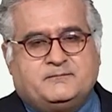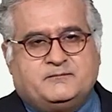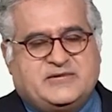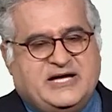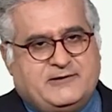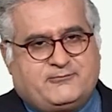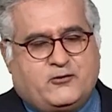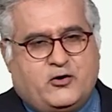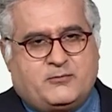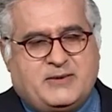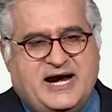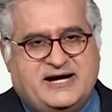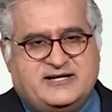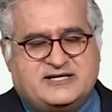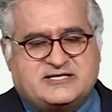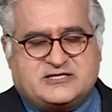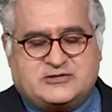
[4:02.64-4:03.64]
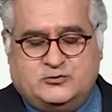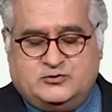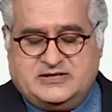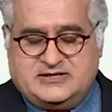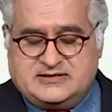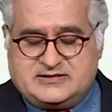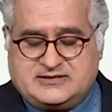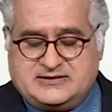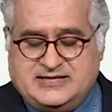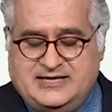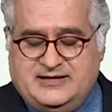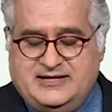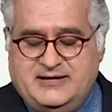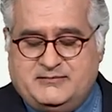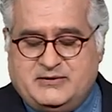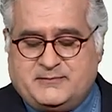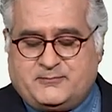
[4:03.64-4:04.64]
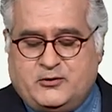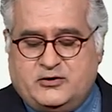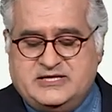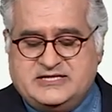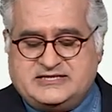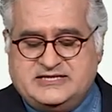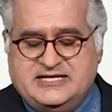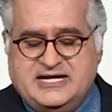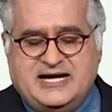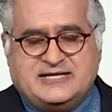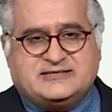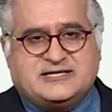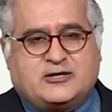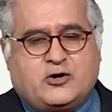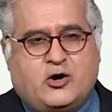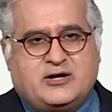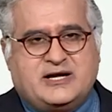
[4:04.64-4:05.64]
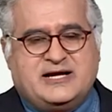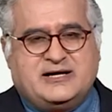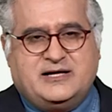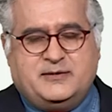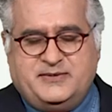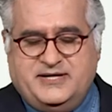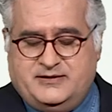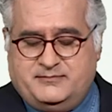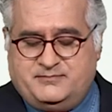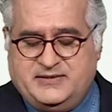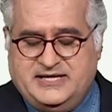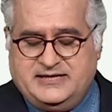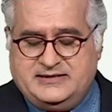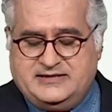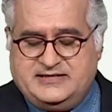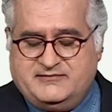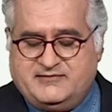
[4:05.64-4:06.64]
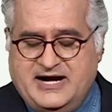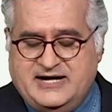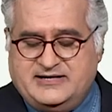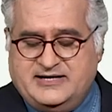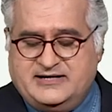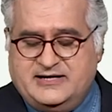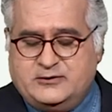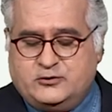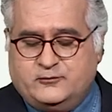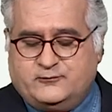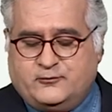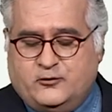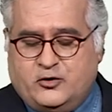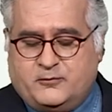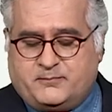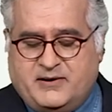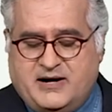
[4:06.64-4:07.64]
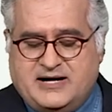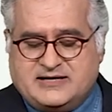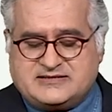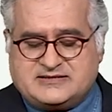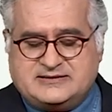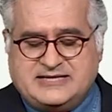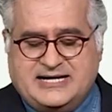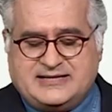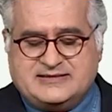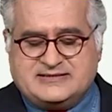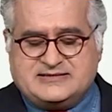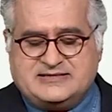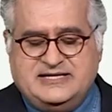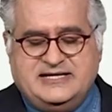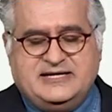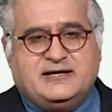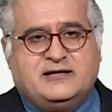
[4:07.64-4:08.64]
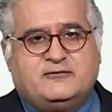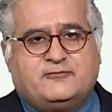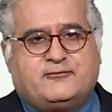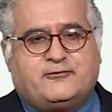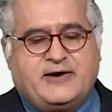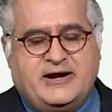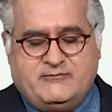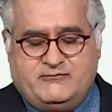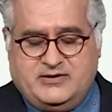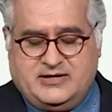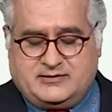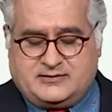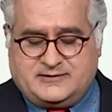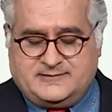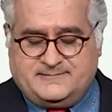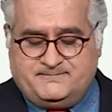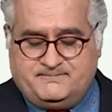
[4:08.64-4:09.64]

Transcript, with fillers: Therefore, my dear students, the labor policy has accordingly been divided into four parts that is, legal framework,